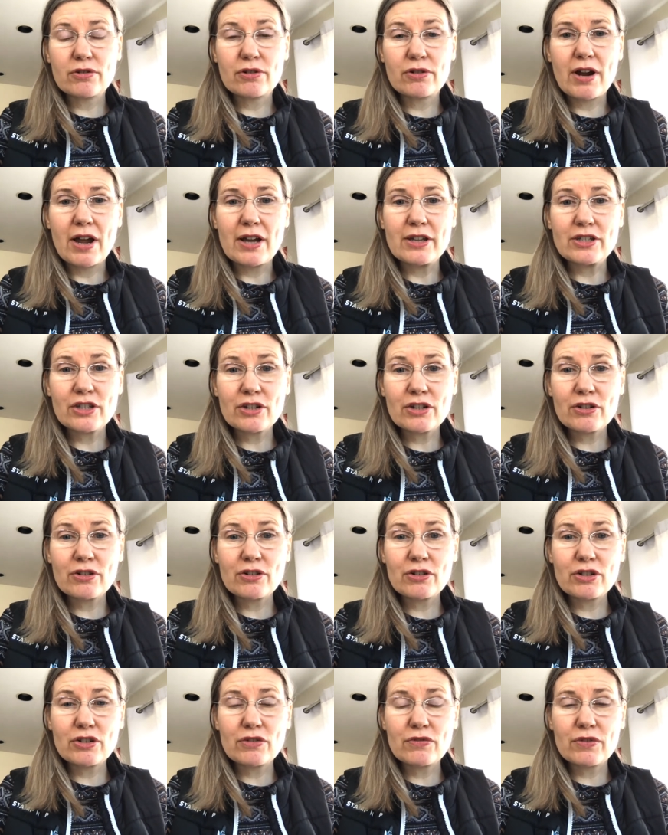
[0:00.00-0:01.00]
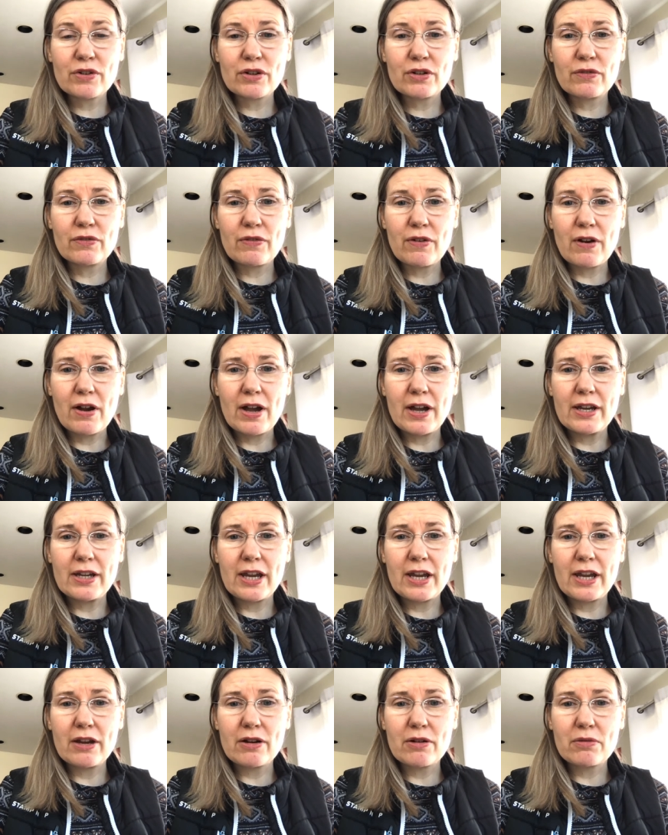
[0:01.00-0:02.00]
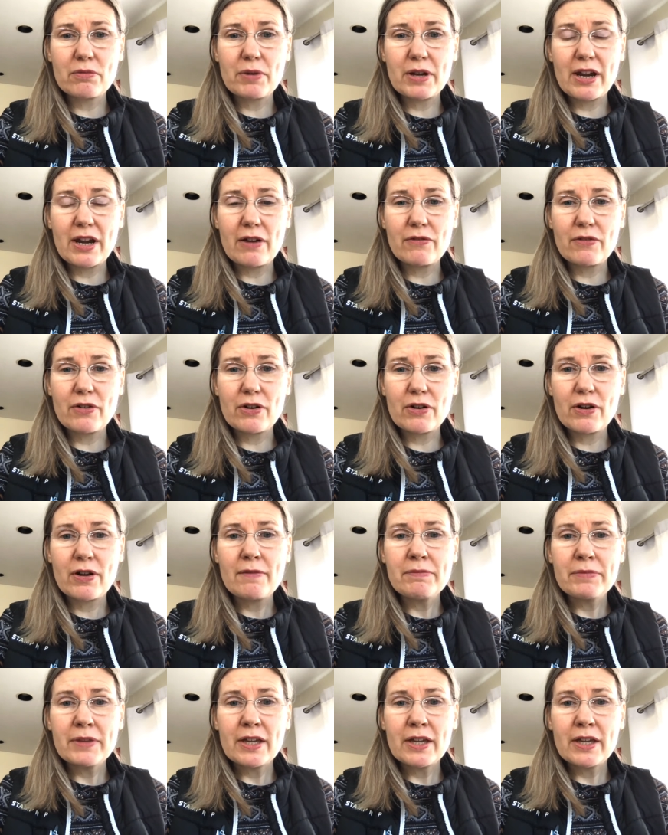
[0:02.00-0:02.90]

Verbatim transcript: or at church for Good Friday or whatever,